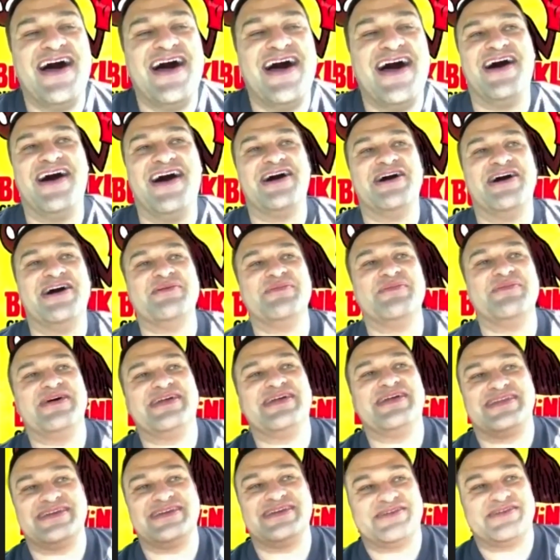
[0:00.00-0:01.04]
from
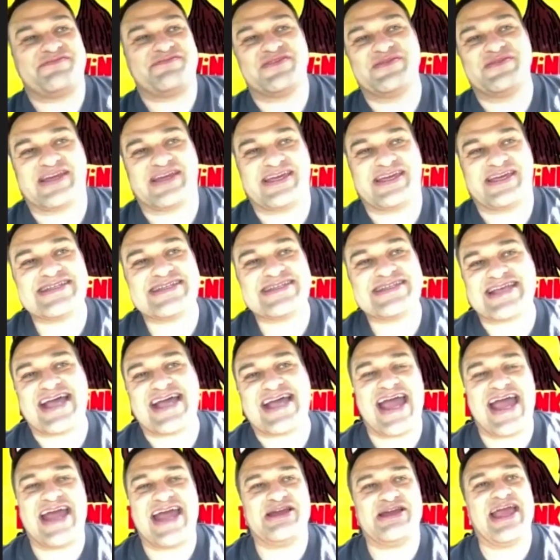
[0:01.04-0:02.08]
the kids
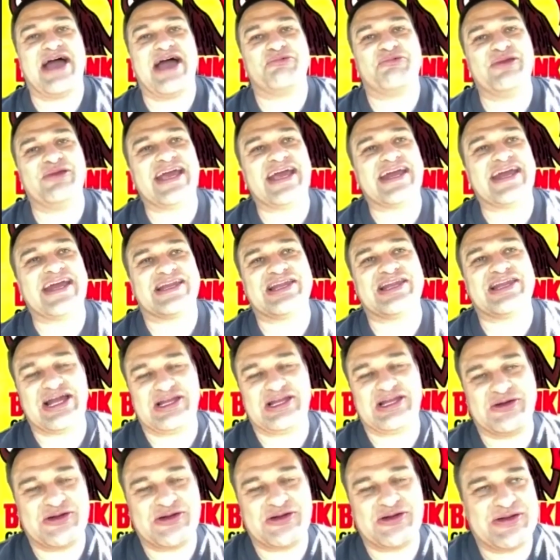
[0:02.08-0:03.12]
side, yeah, we get a
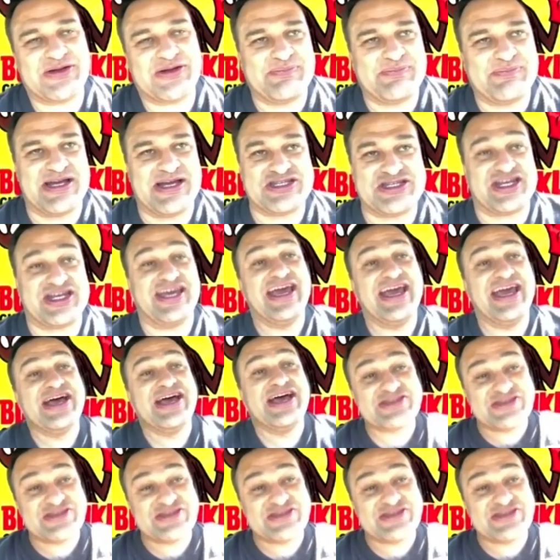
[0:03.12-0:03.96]
lot lower budget.